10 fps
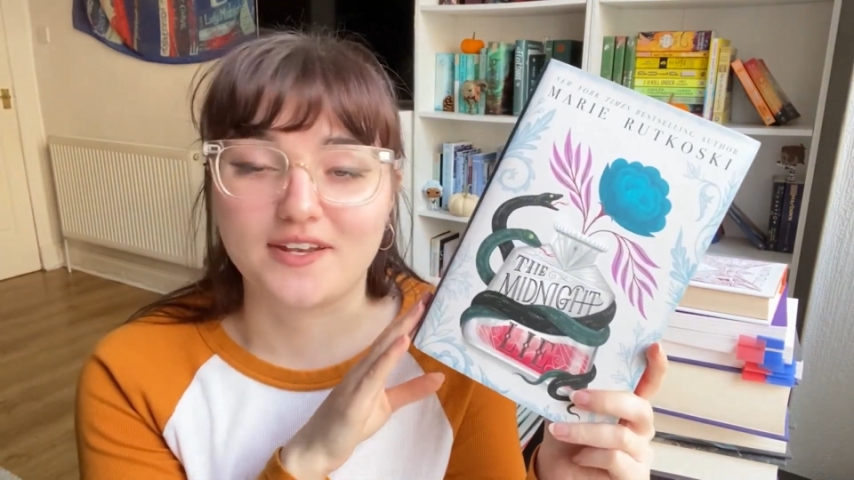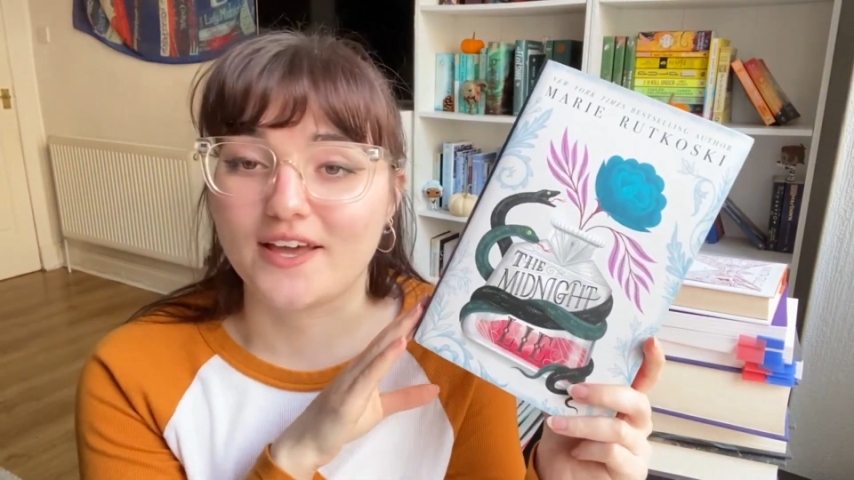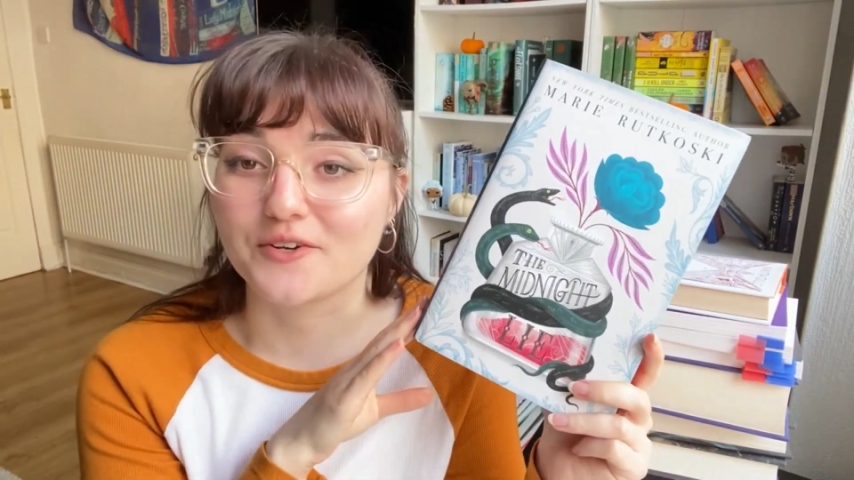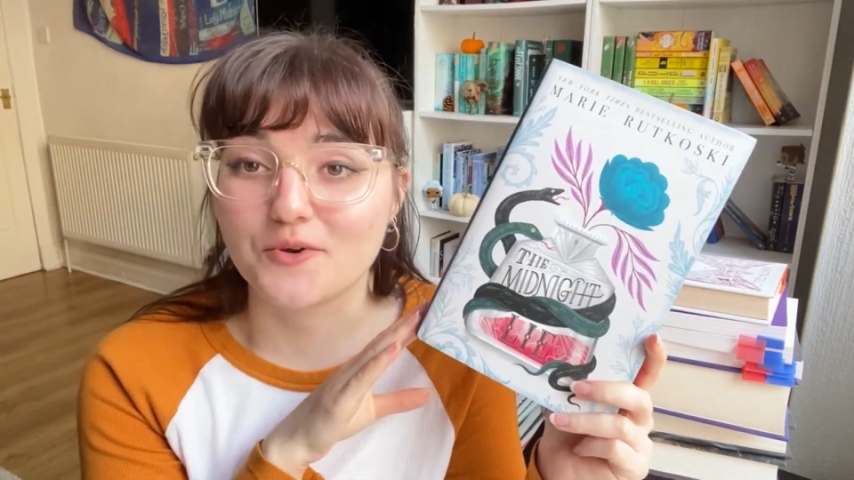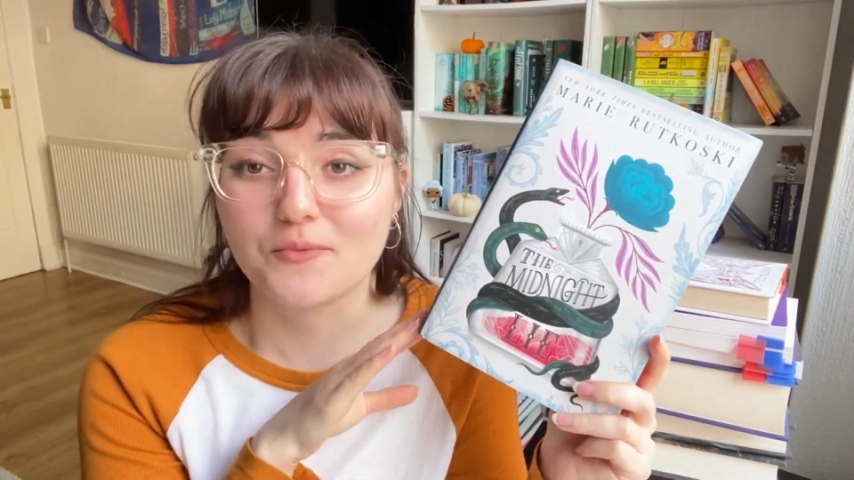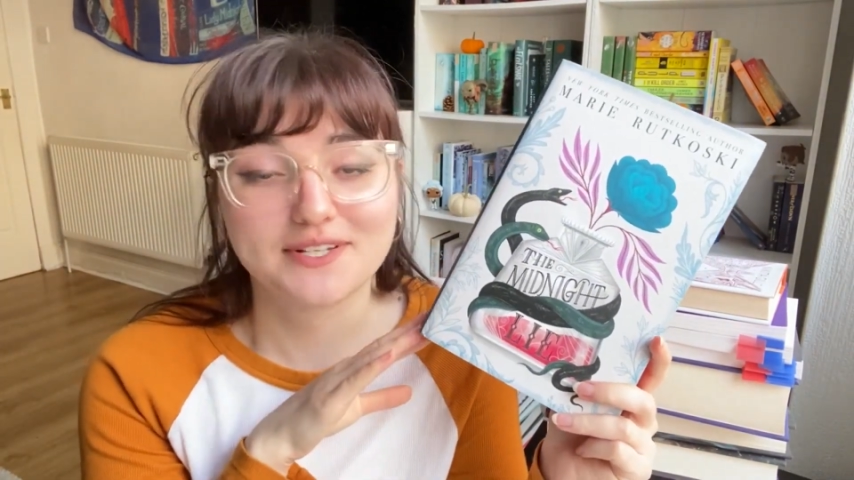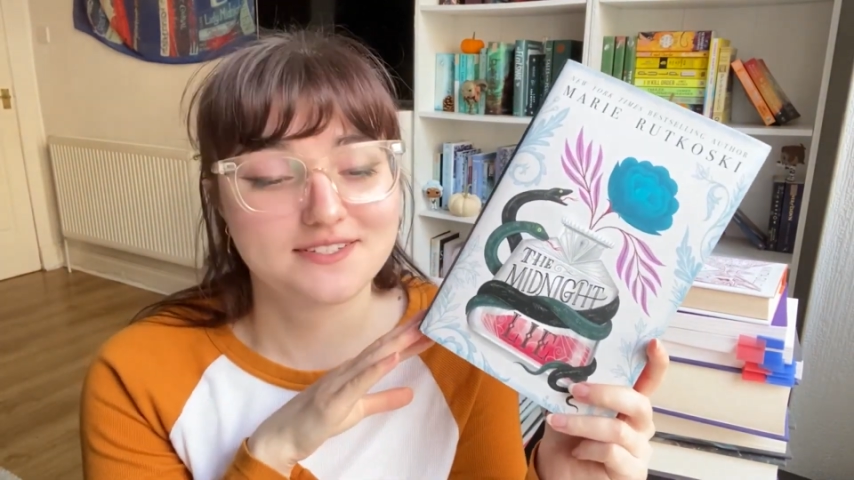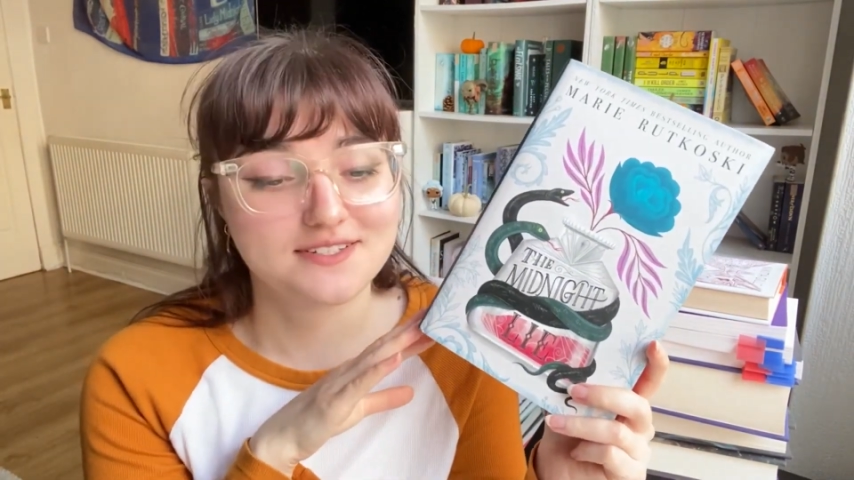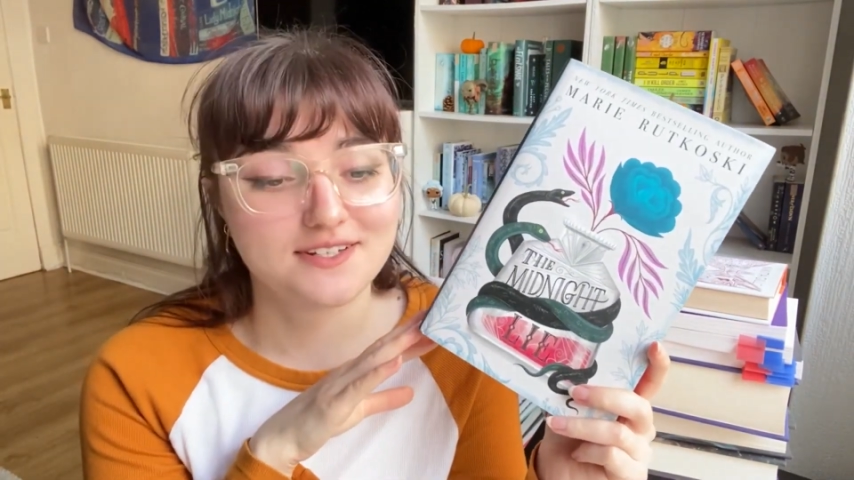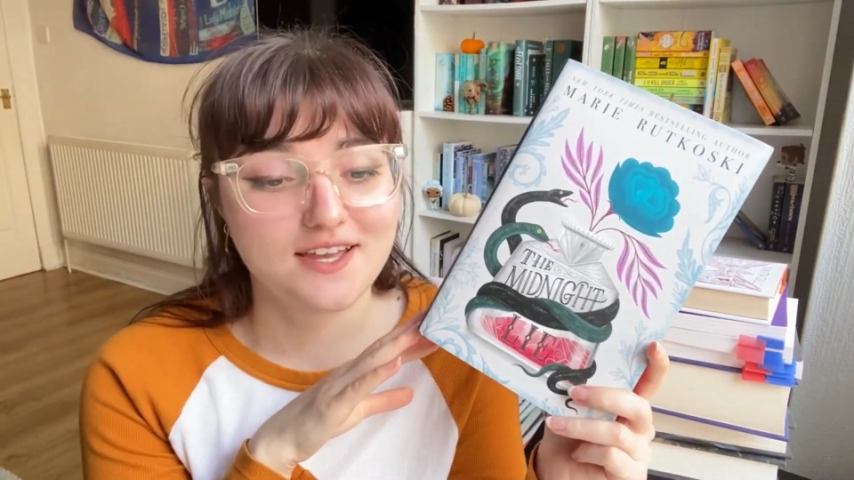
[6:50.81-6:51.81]
I don't know when it's
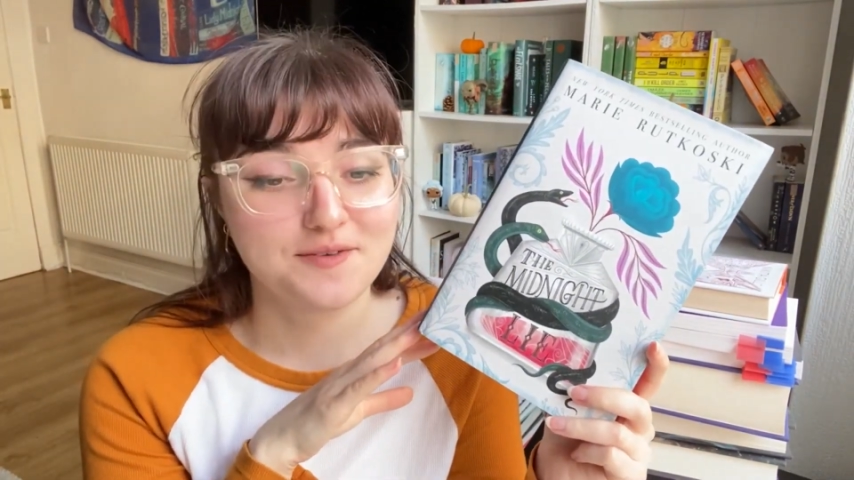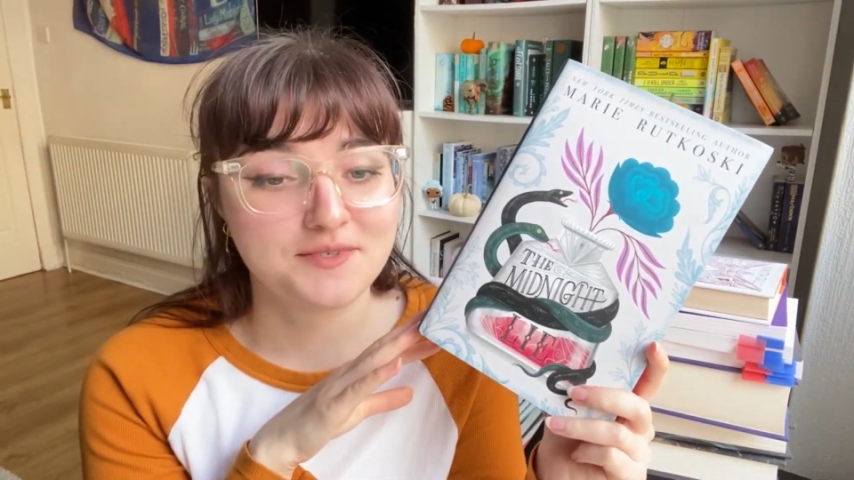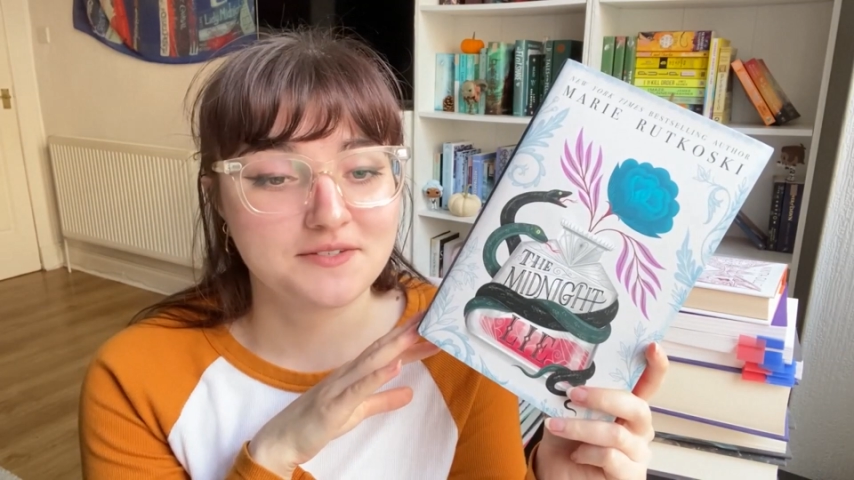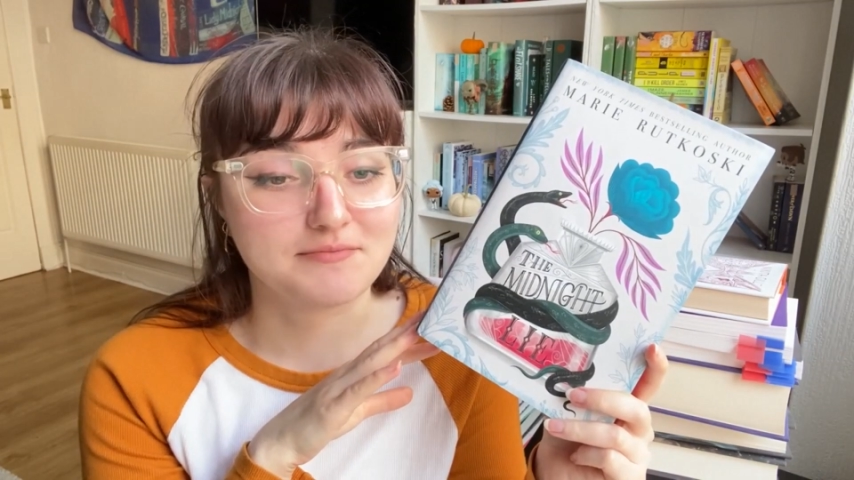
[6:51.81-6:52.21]
gonna happen,